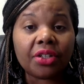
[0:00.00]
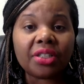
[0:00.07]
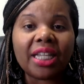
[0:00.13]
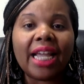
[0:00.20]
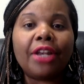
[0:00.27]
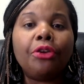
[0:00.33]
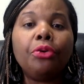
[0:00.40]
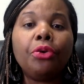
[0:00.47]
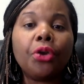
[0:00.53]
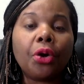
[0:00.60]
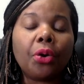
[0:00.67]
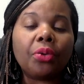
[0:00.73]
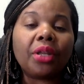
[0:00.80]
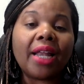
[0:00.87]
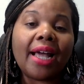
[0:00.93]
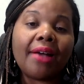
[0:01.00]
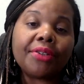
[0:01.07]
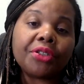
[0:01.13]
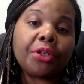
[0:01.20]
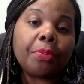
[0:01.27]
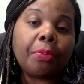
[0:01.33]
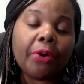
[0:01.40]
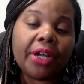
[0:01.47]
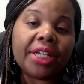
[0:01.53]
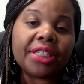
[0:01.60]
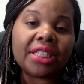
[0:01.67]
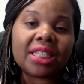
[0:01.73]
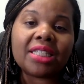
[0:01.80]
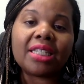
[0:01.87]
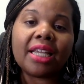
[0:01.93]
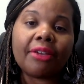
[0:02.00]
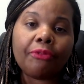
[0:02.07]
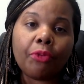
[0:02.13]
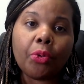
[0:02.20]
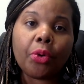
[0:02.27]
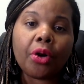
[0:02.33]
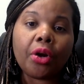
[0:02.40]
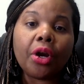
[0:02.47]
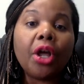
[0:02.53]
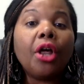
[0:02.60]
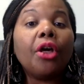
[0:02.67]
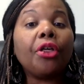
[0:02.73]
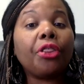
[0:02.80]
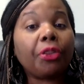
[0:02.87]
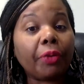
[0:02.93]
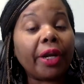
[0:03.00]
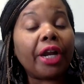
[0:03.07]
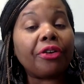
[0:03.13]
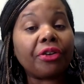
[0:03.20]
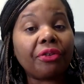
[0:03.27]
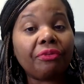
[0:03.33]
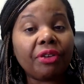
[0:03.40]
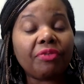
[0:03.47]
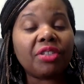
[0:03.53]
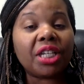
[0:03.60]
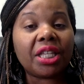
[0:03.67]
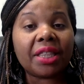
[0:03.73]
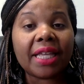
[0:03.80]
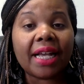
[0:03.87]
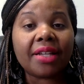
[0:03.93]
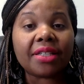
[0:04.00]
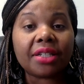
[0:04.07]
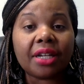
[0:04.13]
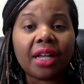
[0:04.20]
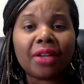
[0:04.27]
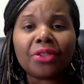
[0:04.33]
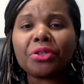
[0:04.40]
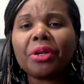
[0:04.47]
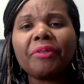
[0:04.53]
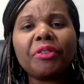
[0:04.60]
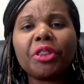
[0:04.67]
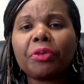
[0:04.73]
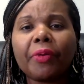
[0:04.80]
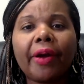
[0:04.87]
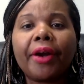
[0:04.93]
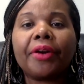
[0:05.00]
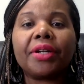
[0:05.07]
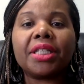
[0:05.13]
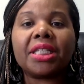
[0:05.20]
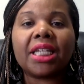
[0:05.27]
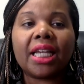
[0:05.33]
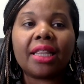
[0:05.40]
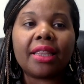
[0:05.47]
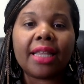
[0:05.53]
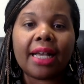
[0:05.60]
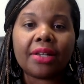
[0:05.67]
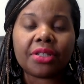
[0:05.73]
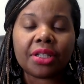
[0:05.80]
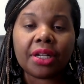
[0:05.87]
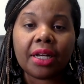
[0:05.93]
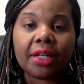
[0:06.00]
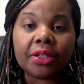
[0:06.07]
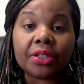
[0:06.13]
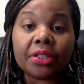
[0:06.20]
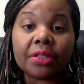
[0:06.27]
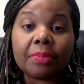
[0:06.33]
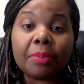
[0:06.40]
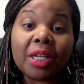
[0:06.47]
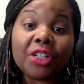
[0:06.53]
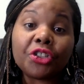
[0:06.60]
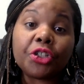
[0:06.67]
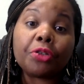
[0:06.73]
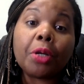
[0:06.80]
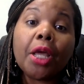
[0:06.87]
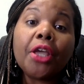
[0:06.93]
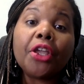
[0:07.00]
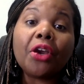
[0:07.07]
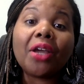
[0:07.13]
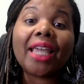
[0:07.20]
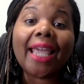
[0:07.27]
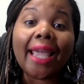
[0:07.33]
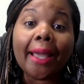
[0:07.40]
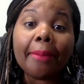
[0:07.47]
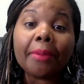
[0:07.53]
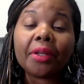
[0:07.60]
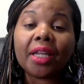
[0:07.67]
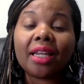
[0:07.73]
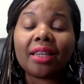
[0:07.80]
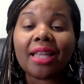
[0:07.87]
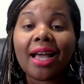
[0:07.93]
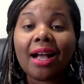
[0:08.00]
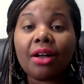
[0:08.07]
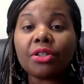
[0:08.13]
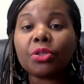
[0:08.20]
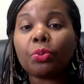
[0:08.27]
and you know that house could appraise, let's say, for $315,000 or even $310,000, because you're gambling that the house